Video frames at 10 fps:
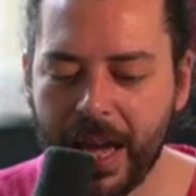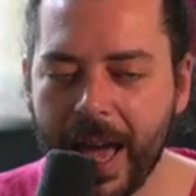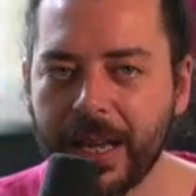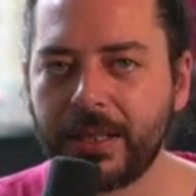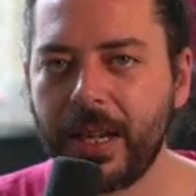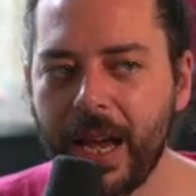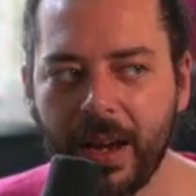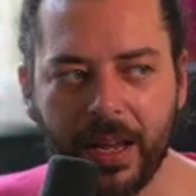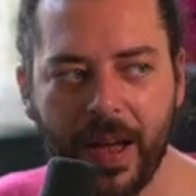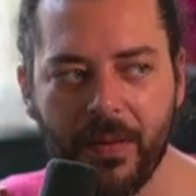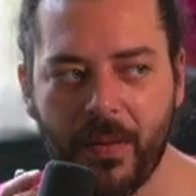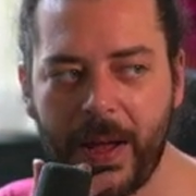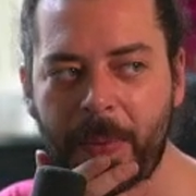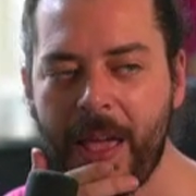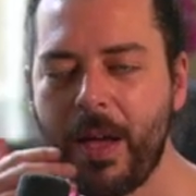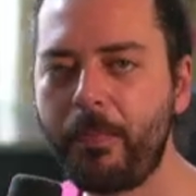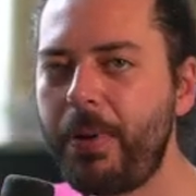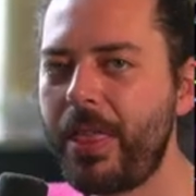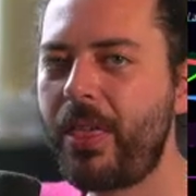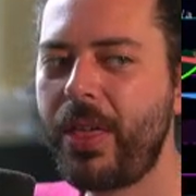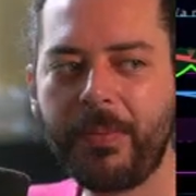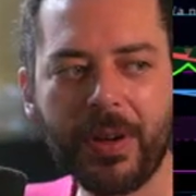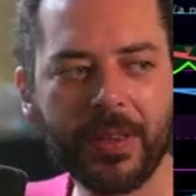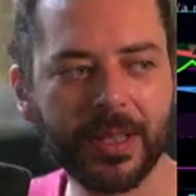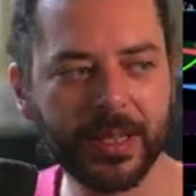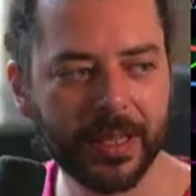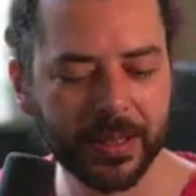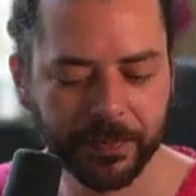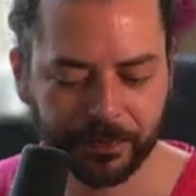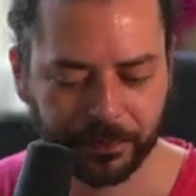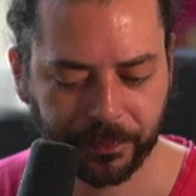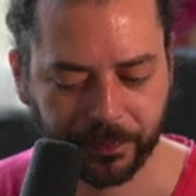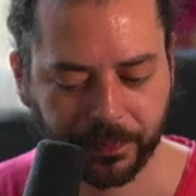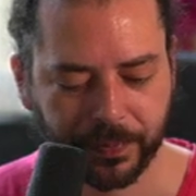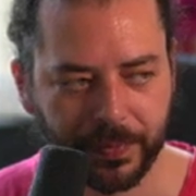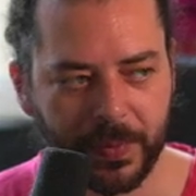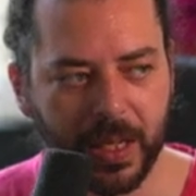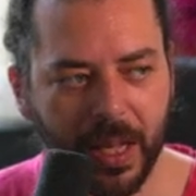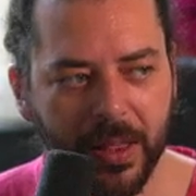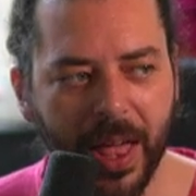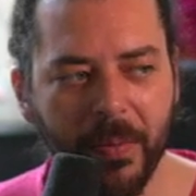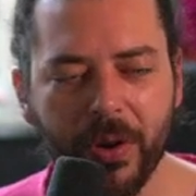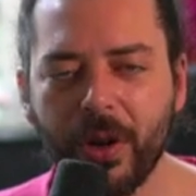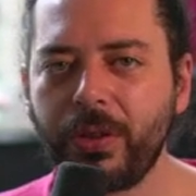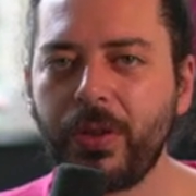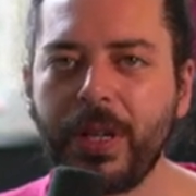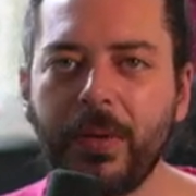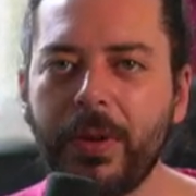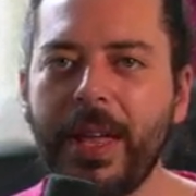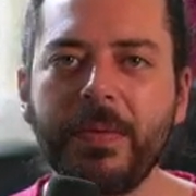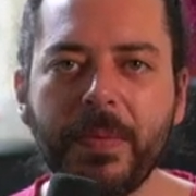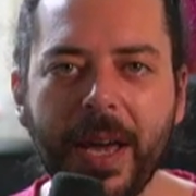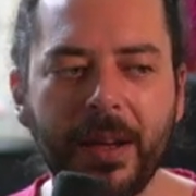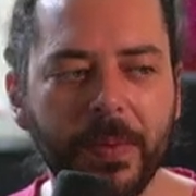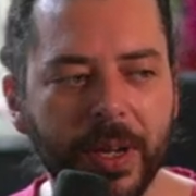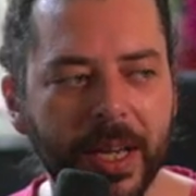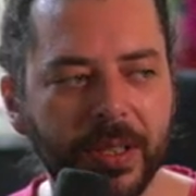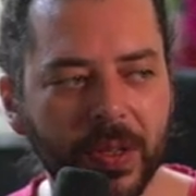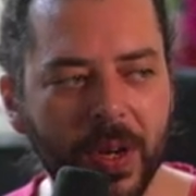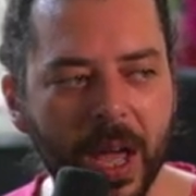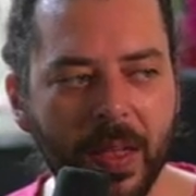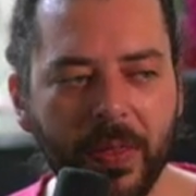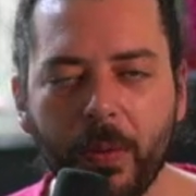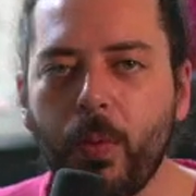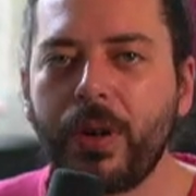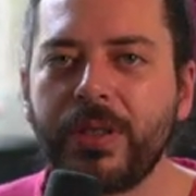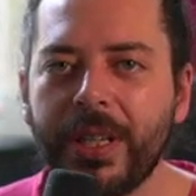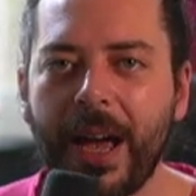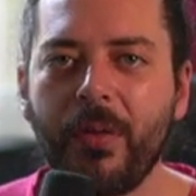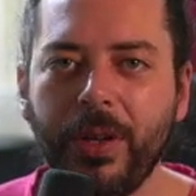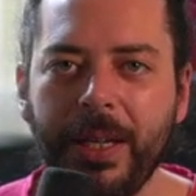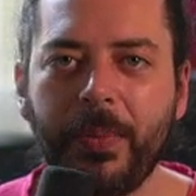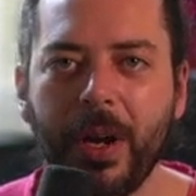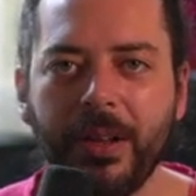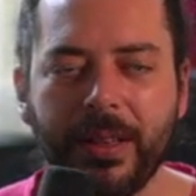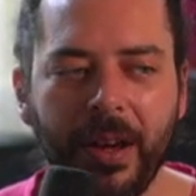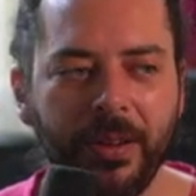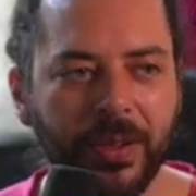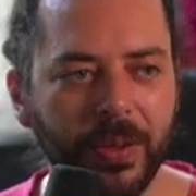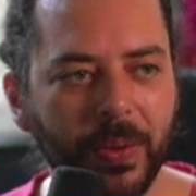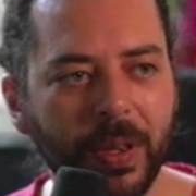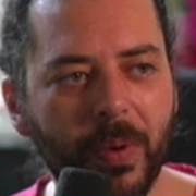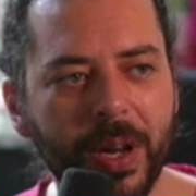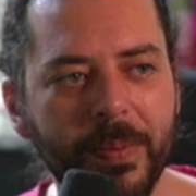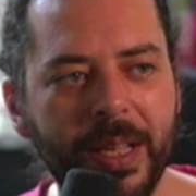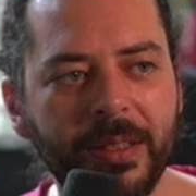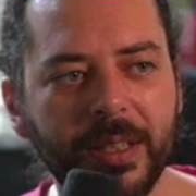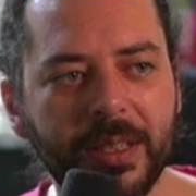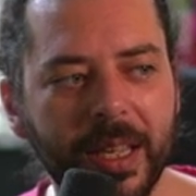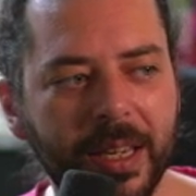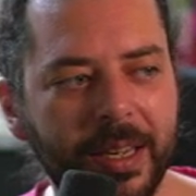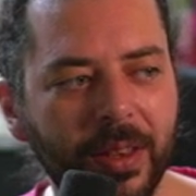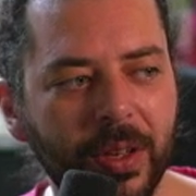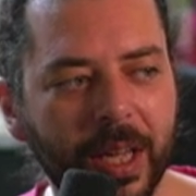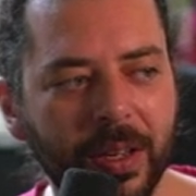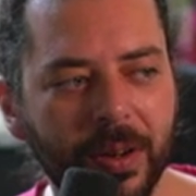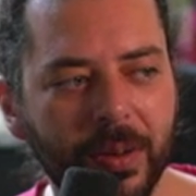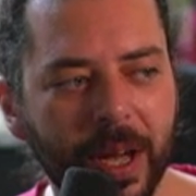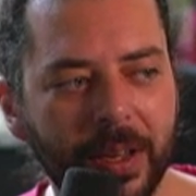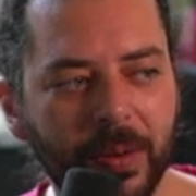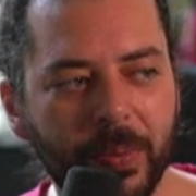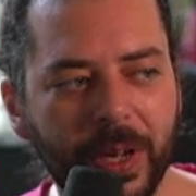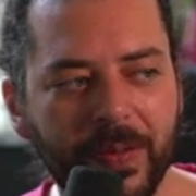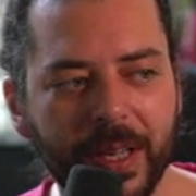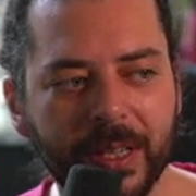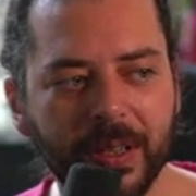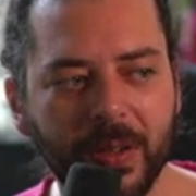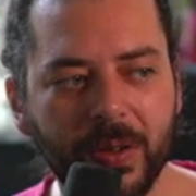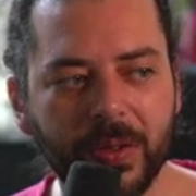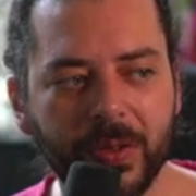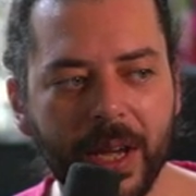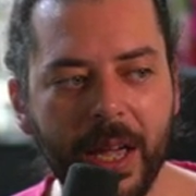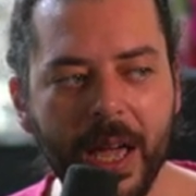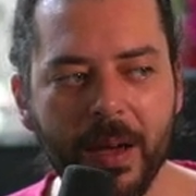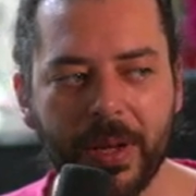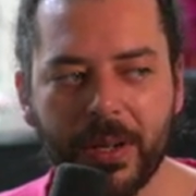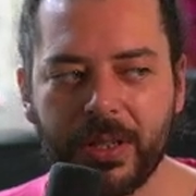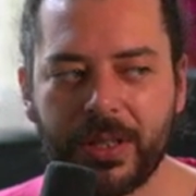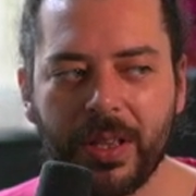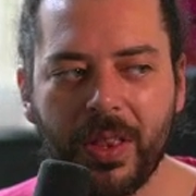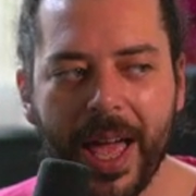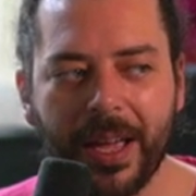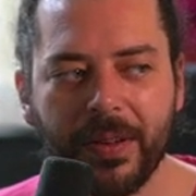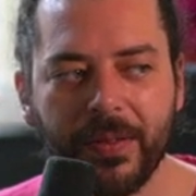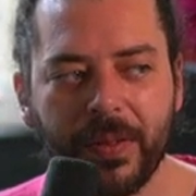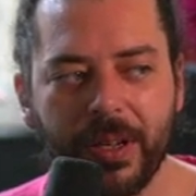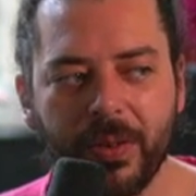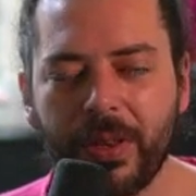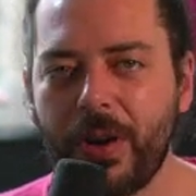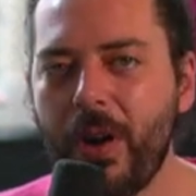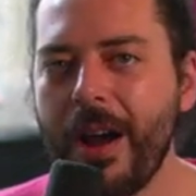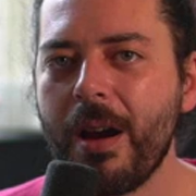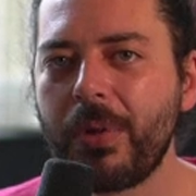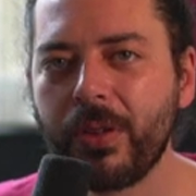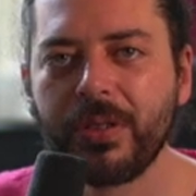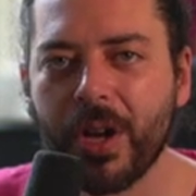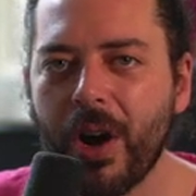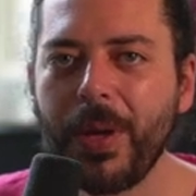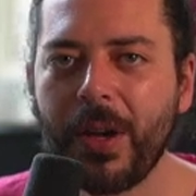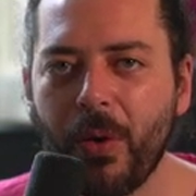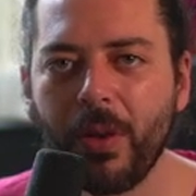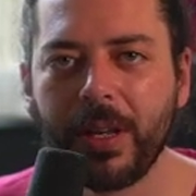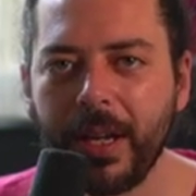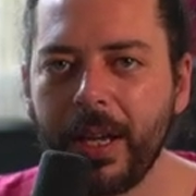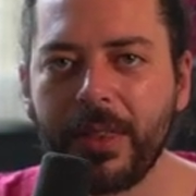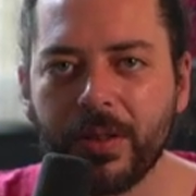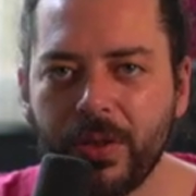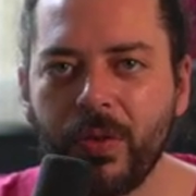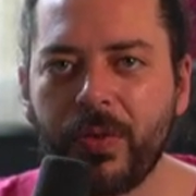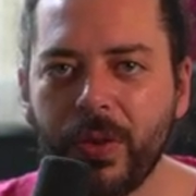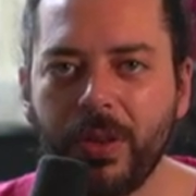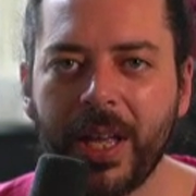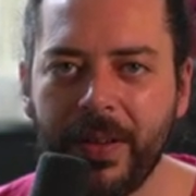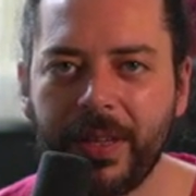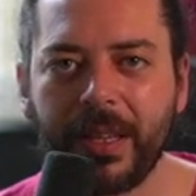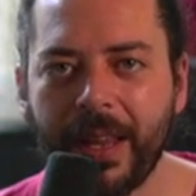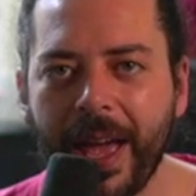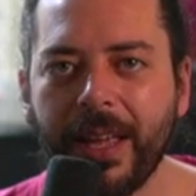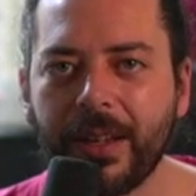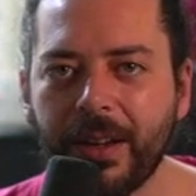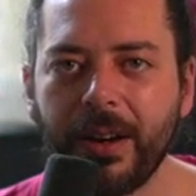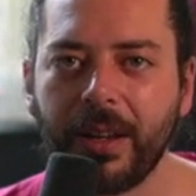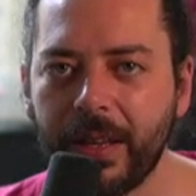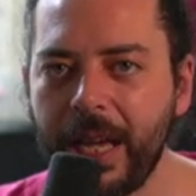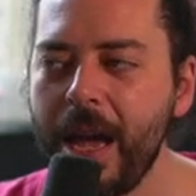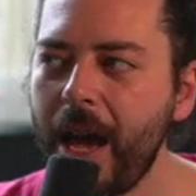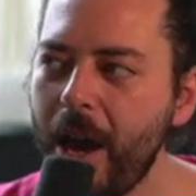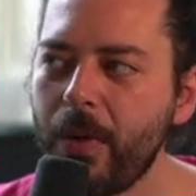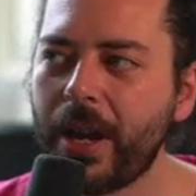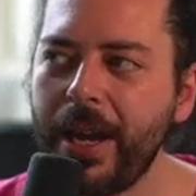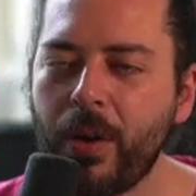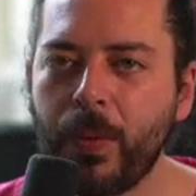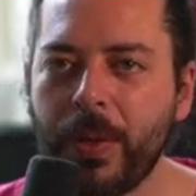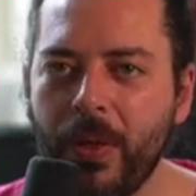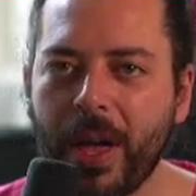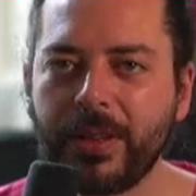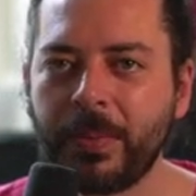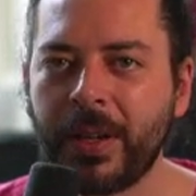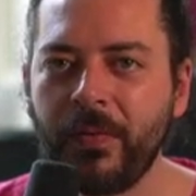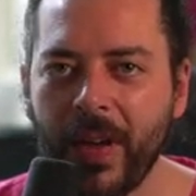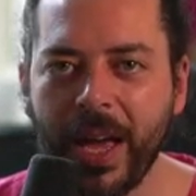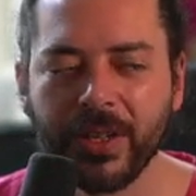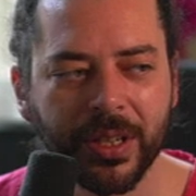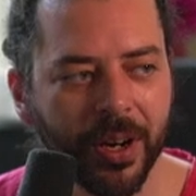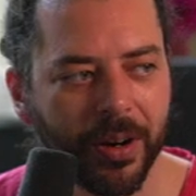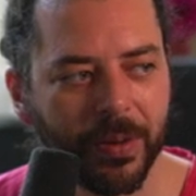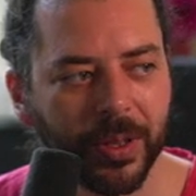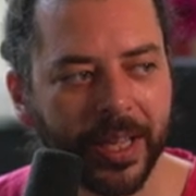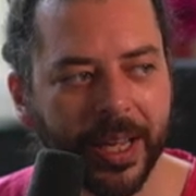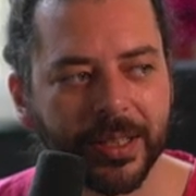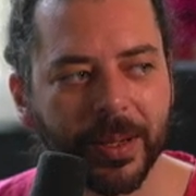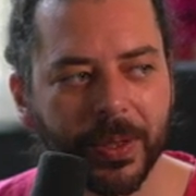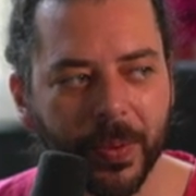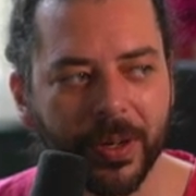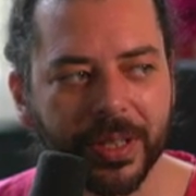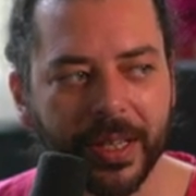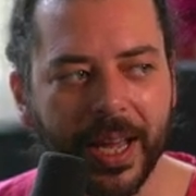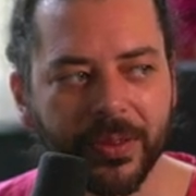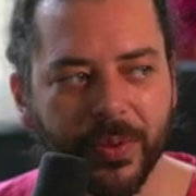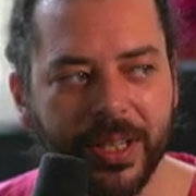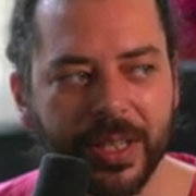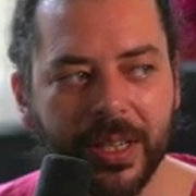Yes, yeah, right. But the thing about this is that we're not doing it with any momentum, okay? So what does that really boil down to? Well, what it means is that you need to look at your previous lows, right? Because the lack of, you know, the hot air balloon's got a wee hole in it and there's no fuel left in the tank currently, and we're kind of hoping that some convection current will take us up towards the next region.